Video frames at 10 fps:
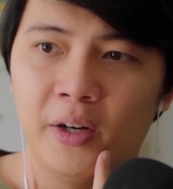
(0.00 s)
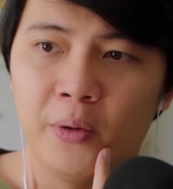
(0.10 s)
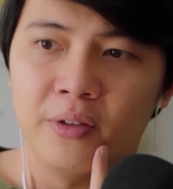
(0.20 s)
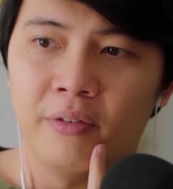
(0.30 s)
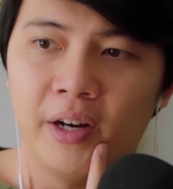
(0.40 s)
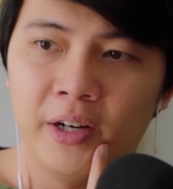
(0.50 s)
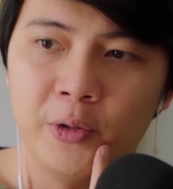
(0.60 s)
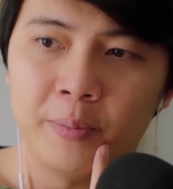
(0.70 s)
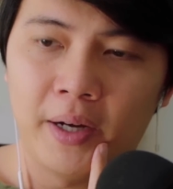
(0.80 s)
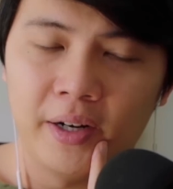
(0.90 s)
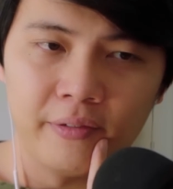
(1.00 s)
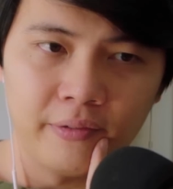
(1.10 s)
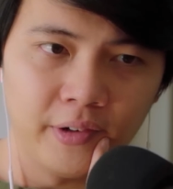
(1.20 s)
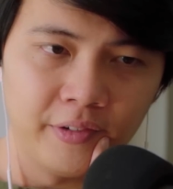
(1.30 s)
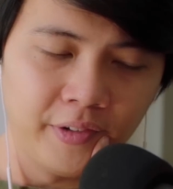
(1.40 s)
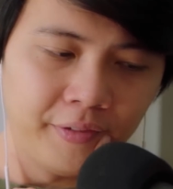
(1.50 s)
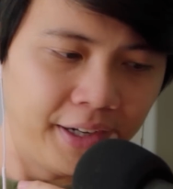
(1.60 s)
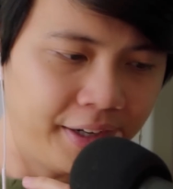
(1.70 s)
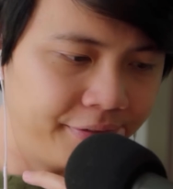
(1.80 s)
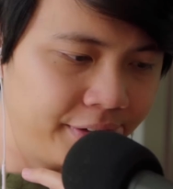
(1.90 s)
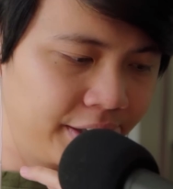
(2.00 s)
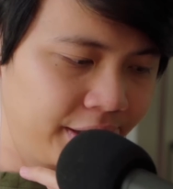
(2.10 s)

was a very huge part of life.